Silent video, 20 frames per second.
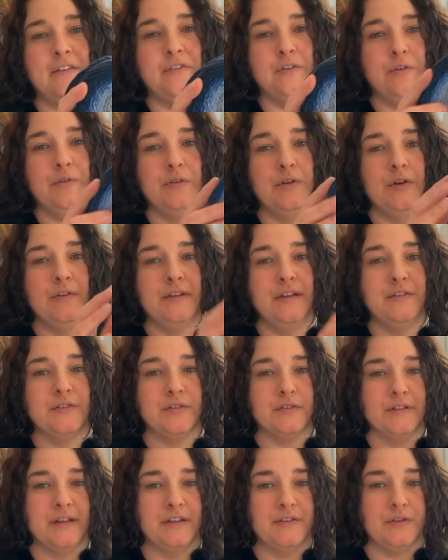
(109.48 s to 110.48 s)
do know these are
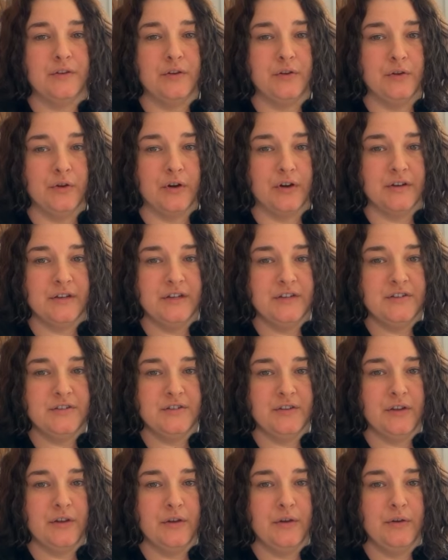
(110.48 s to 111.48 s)
less yardage
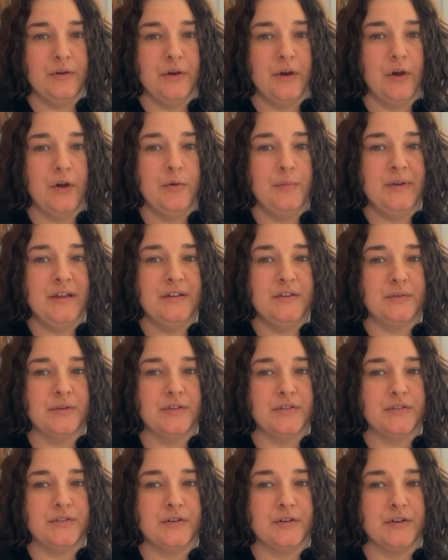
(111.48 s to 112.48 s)
though. Hobbii
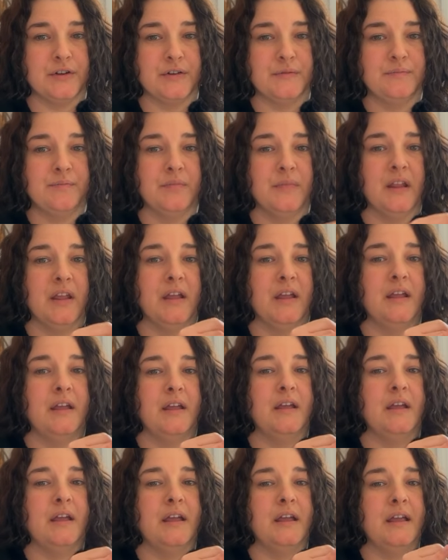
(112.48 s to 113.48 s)
Twister
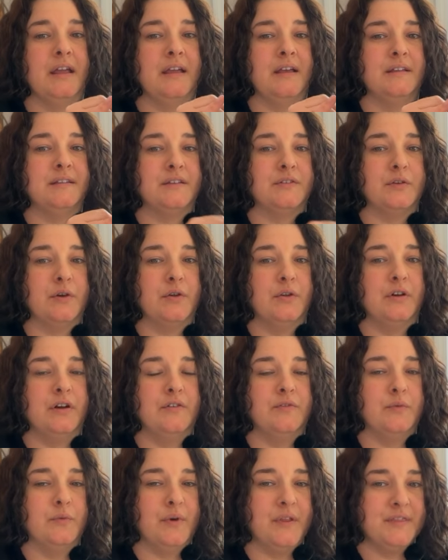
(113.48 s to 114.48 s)
is a total
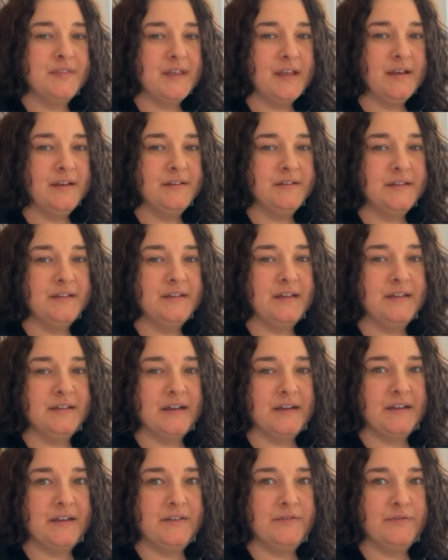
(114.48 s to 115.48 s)
of
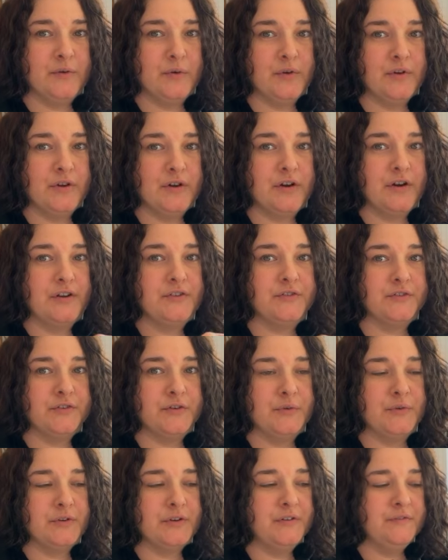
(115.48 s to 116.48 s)
1,094 yards for
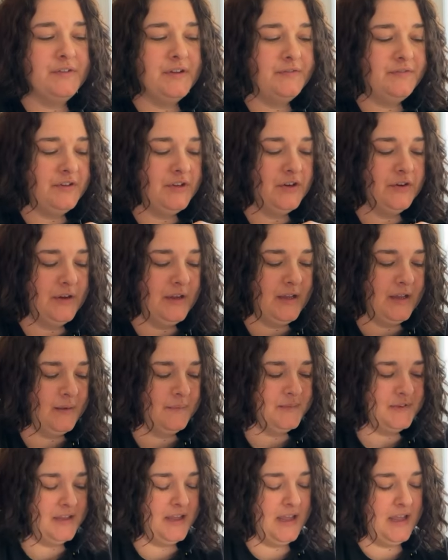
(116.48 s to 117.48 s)
250
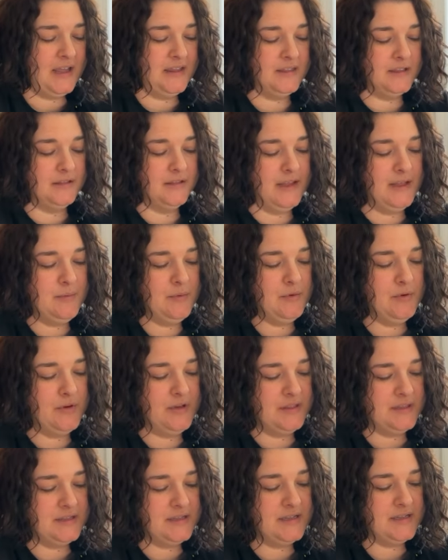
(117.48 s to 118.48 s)
grams and the label
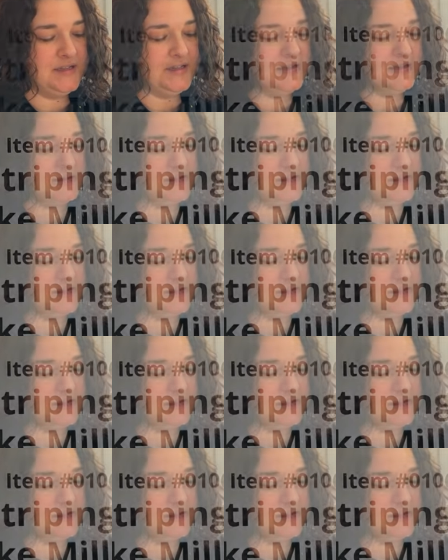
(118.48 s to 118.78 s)
on these